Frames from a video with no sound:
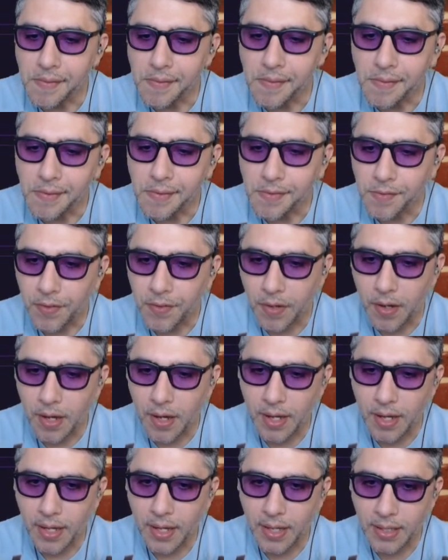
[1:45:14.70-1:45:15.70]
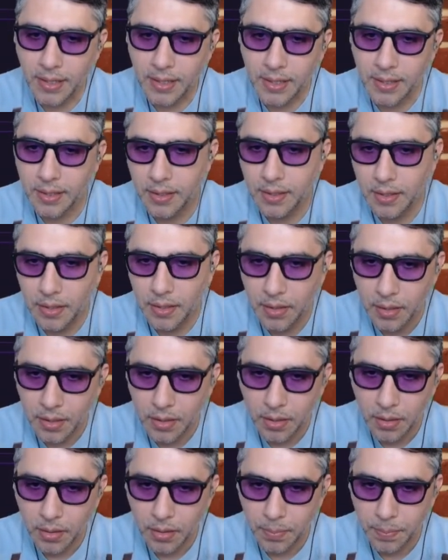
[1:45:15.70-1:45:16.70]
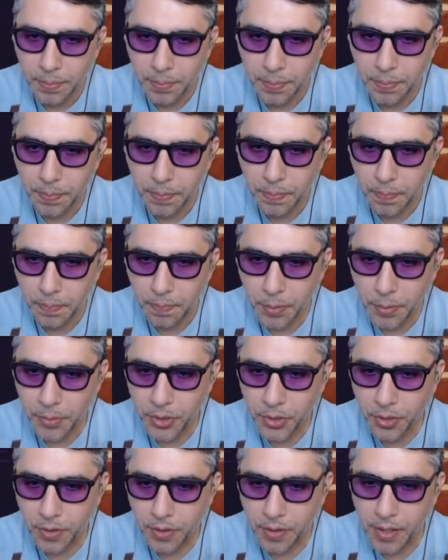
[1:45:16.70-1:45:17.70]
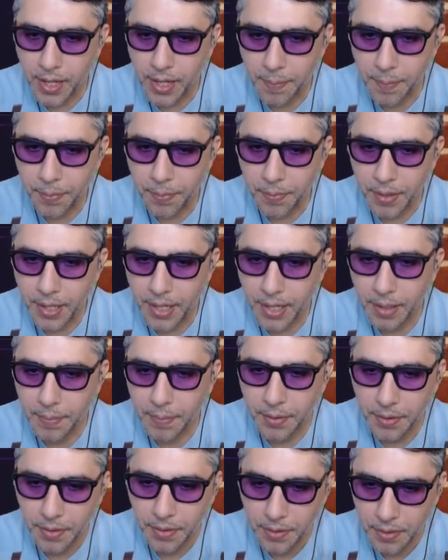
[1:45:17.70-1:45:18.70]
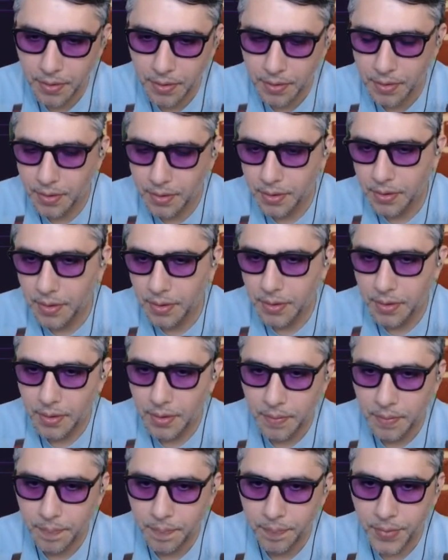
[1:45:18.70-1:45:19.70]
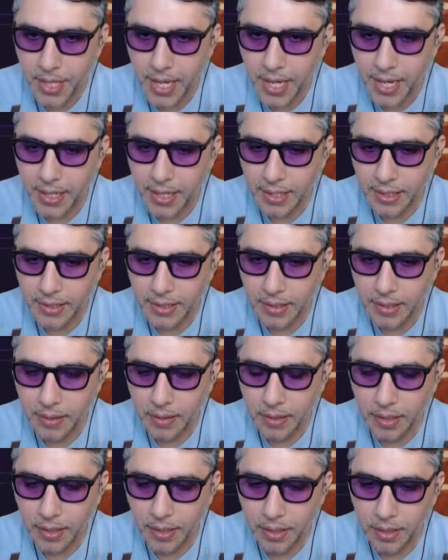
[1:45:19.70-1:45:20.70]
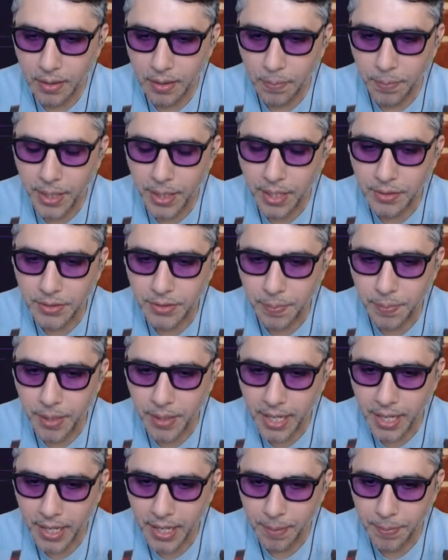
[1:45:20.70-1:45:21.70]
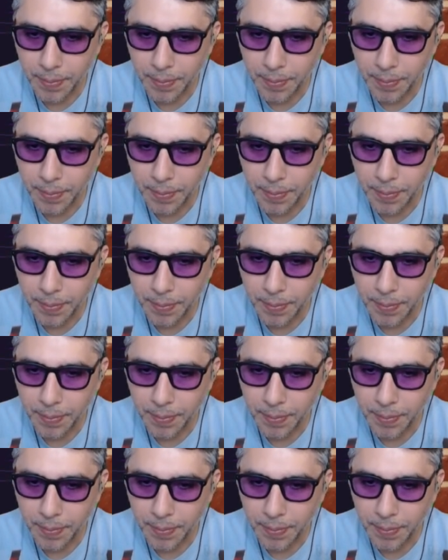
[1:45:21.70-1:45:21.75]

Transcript: for auth, Pomodoro app web, adding the browser pipe,